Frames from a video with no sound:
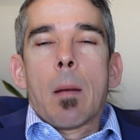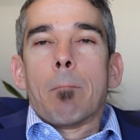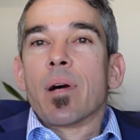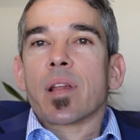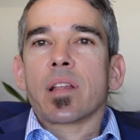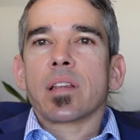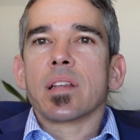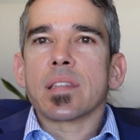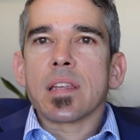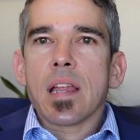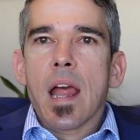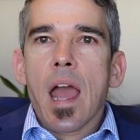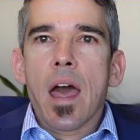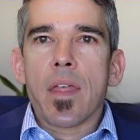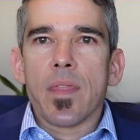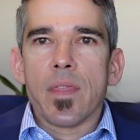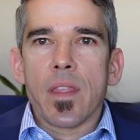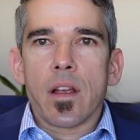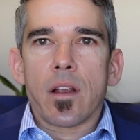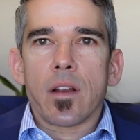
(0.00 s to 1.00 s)
But it doesn't
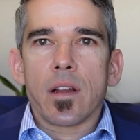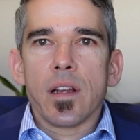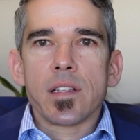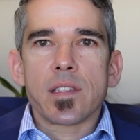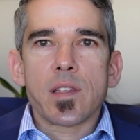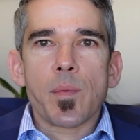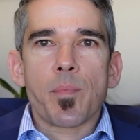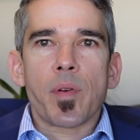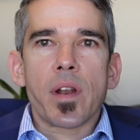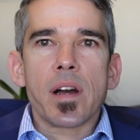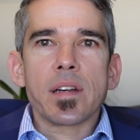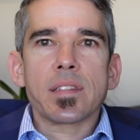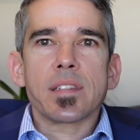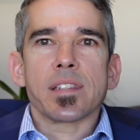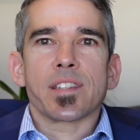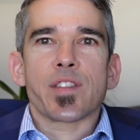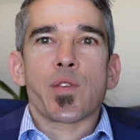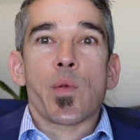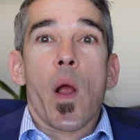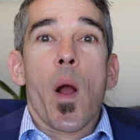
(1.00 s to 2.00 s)
end there. It's a
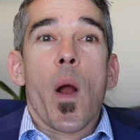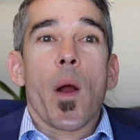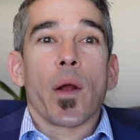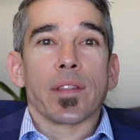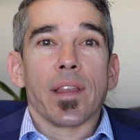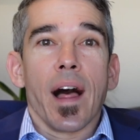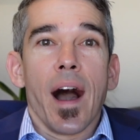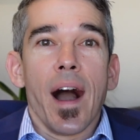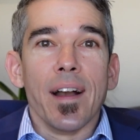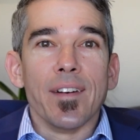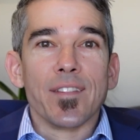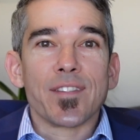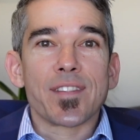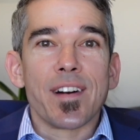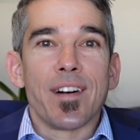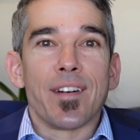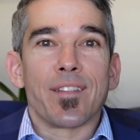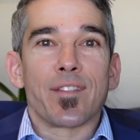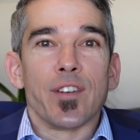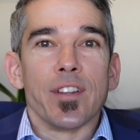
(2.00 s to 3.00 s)
process throughout our lives
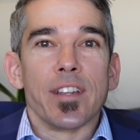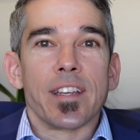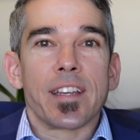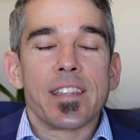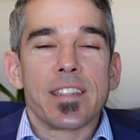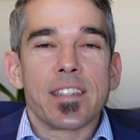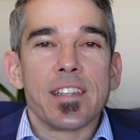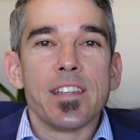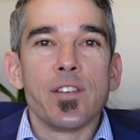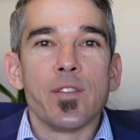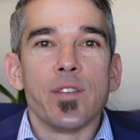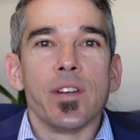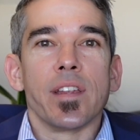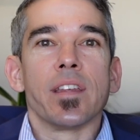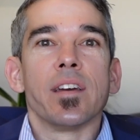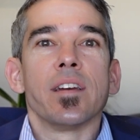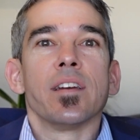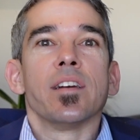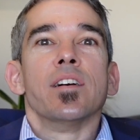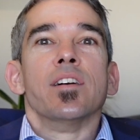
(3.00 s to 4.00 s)
of really continuing